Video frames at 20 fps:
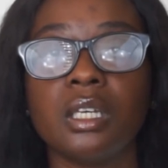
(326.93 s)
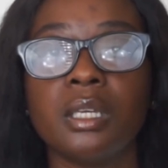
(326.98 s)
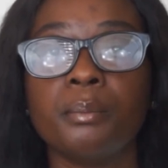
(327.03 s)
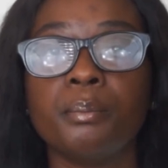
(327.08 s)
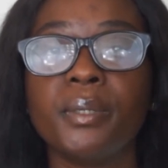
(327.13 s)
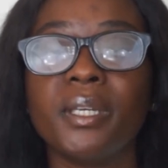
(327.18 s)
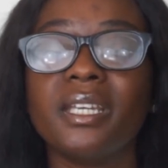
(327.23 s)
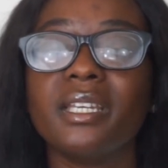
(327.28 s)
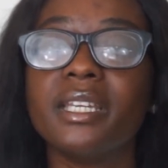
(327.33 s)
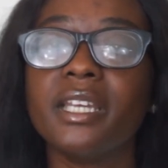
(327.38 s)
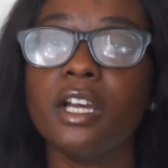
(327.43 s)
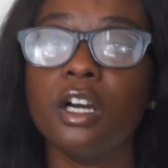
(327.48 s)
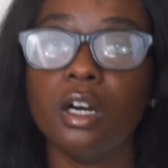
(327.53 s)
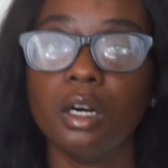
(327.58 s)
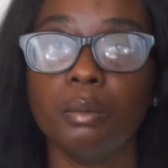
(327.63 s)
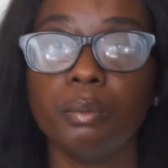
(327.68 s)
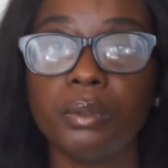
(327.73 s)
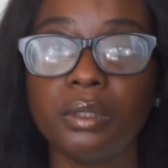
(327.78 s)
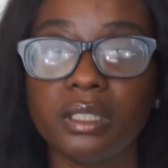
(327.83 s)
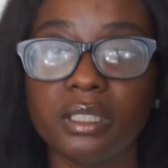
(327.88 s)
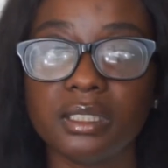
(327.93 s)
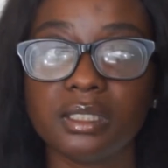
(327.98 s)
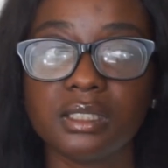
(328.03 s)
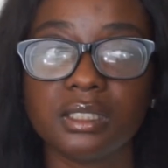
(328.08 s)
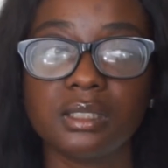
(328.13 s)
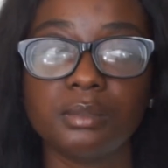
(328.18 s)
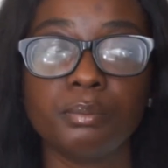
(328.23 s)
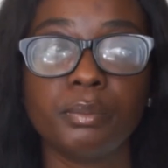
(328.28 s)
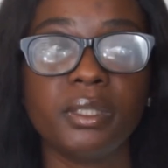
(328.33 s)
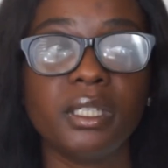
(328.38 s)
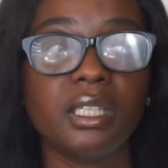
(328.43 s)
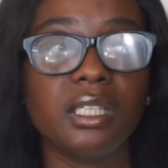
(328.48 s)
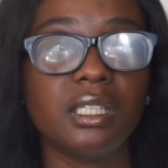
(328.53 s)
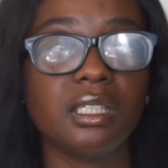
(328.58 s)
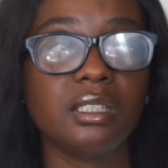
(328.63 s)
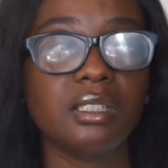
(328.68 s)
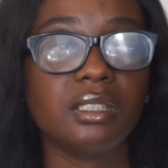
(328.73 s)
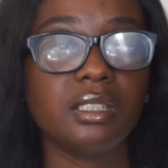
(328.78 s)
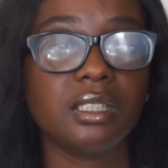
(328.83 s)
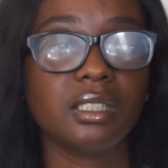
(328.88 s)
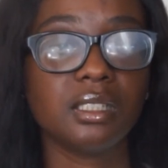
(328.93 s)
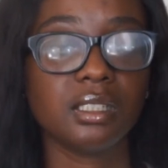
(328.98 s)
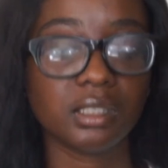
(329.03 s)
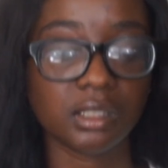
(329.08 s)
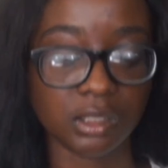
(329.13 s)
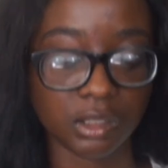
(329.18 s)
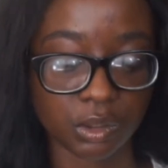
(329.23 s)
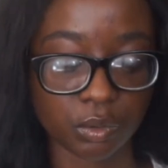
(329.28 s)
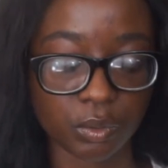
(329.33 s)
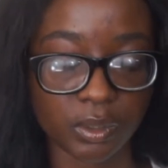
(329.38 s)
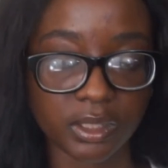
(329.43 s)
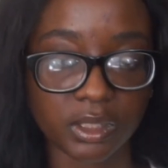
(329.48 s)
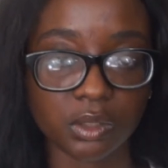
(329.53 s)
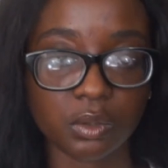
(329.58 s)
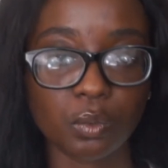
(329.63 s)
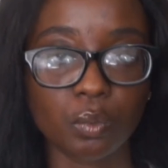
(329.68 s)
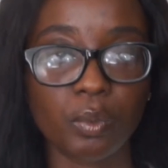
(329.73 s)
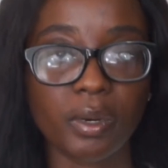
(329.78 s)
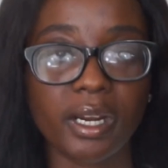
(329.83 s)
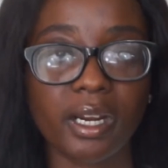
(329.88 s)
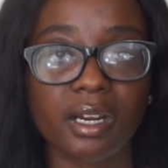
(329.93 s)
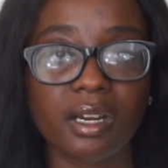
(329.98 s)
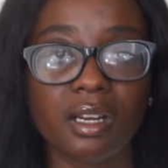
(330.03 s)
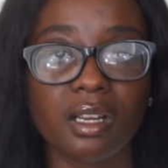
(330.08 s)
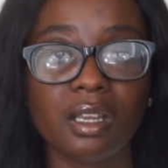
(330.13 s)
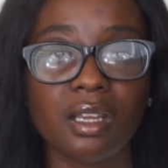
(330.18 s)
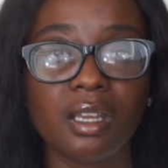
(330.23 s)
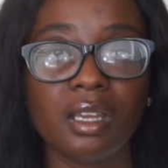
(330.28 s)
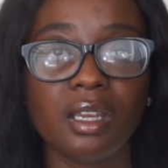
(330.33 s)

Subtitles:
being helpless, being in a situation where